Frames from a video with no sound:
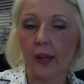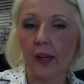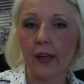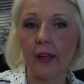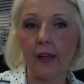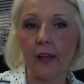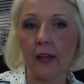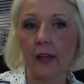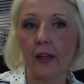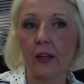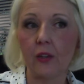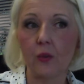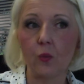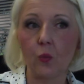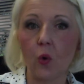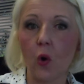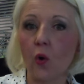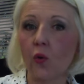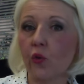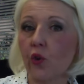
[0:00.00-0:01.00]
and
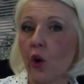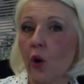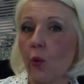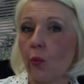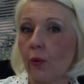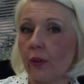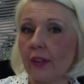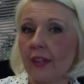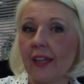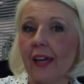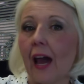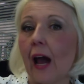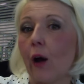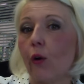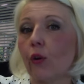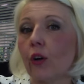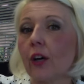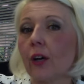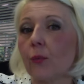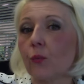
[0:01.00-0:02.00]
won't know what the
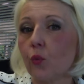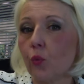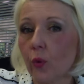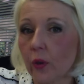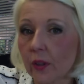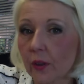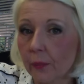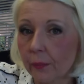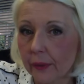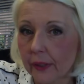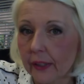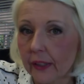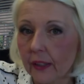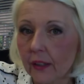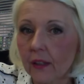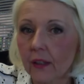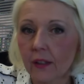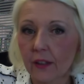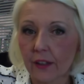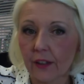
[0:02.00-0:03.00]
outcome will be
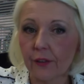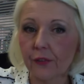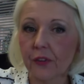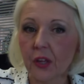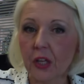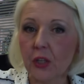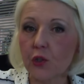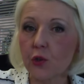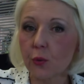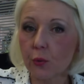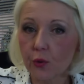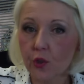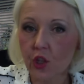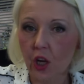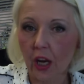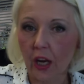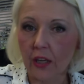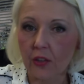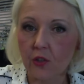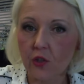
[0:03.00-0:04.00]
if they do
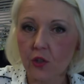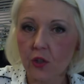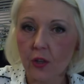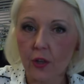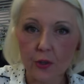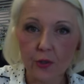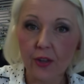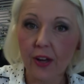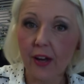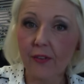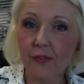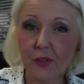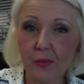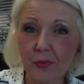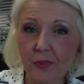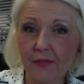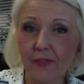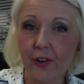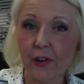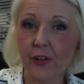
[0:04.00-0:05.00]
change. So you have to
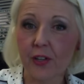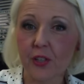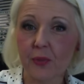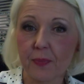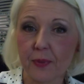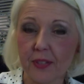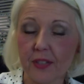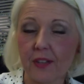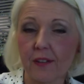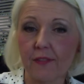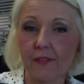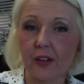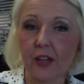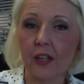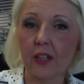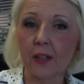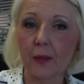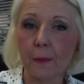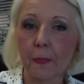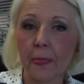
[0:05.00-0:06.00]
be very specific.